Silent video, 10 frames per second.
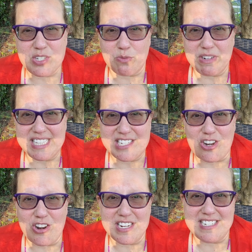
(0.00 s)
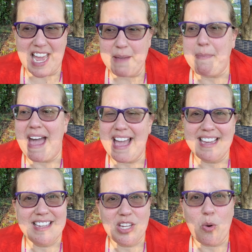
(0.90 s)
are really starting to die
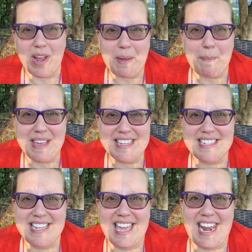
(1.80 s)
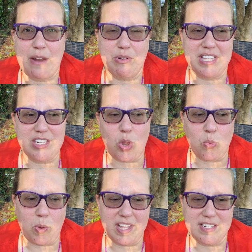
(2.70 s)
back quite a bit, and I really
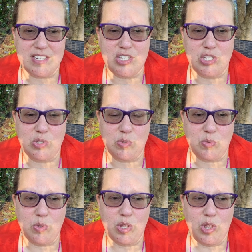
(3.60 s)
don't want to